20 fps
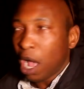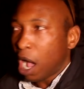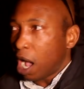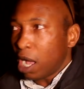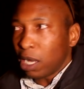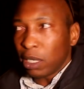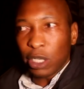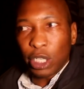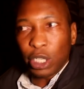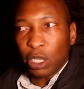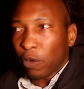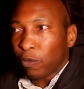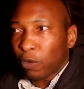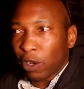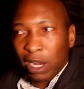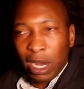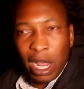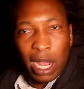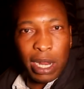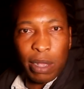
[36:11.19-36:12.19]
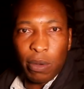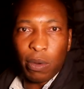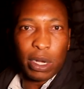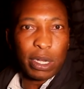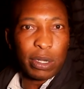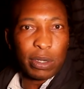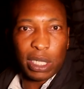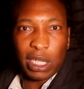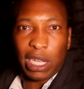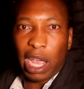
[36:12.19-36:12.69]
I understood clearly
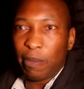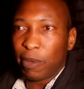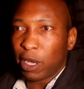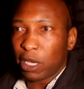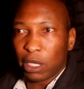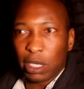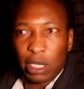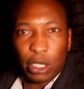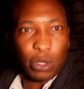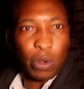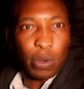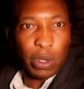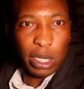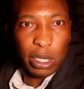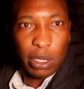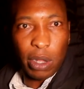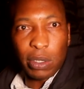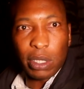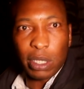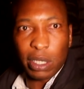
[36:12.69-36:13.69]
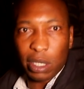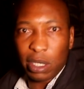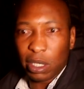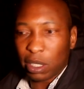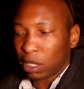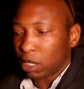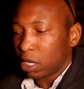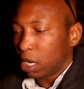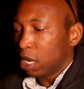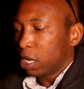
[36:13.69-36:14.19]
what he was saying because he's talking
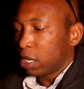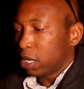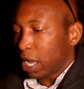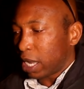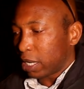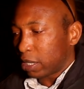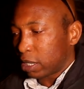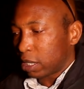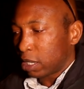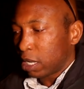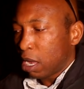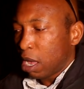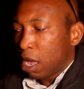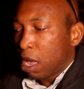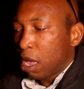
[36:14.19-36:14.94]
nonsense. That's right. Yes.